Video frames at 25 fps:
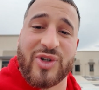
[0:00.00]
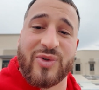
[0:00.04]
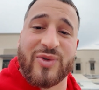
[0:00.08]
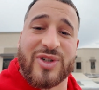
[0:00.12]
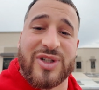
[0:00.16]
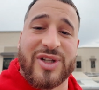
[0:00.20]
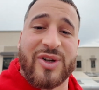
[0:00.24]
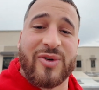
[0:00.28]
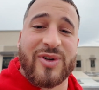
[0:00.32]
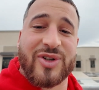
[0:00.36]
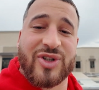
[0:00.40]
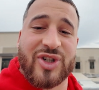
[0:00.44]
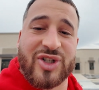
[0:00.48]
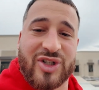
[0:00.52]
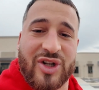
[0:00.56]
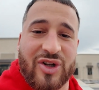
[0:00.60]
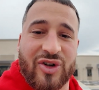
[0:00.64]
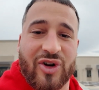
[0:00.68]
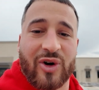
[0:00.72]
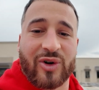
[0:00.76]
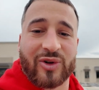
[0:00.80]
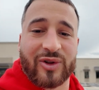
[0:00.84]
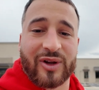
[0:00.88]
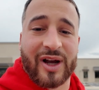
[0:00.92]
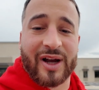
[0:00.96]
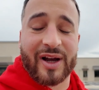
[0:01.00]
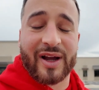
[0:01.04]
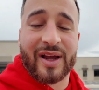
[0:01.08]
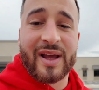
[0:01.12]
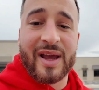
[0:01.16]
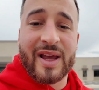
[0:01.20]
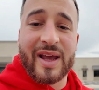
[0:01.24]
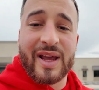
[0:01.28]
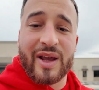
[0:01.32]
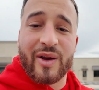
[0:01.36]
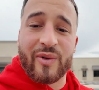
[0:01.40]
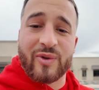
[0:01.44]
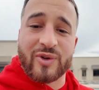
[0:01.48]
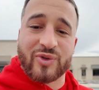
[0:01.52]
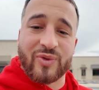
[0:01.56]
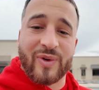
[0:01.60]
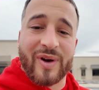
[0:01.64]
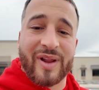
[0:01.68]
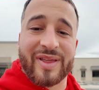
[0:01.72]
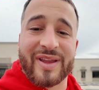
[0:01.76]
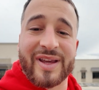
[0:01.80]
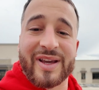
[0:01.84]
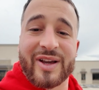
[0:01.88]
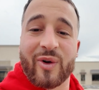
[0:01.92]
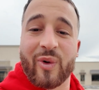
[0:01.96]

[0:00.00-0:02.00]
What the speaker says: It was literally just a dirt lot. It was one of the